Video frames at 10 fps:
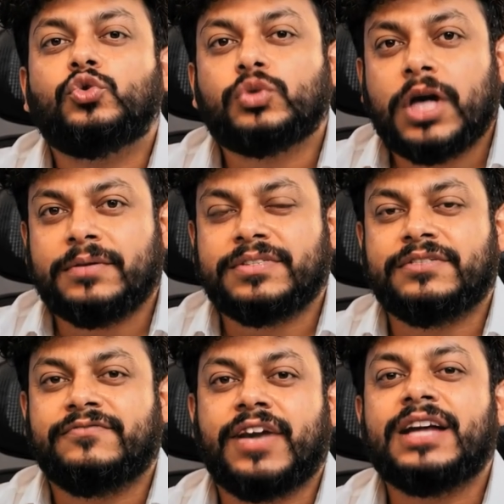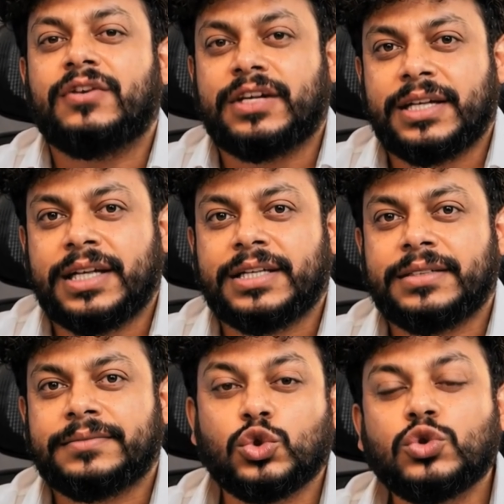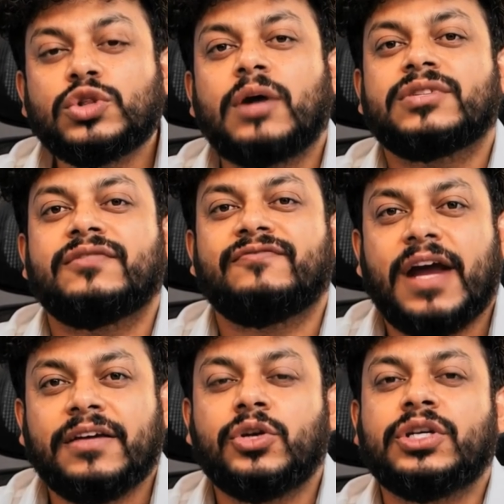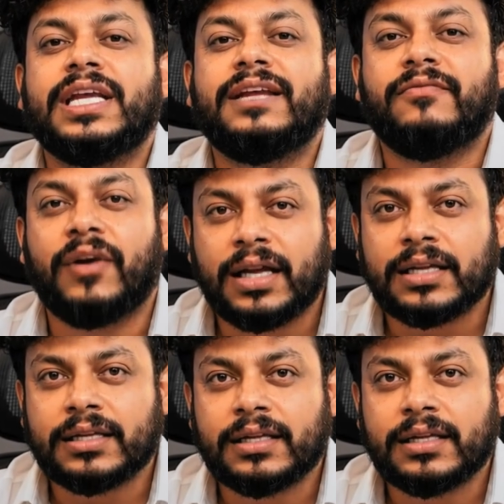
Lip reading: 2500 to 2501,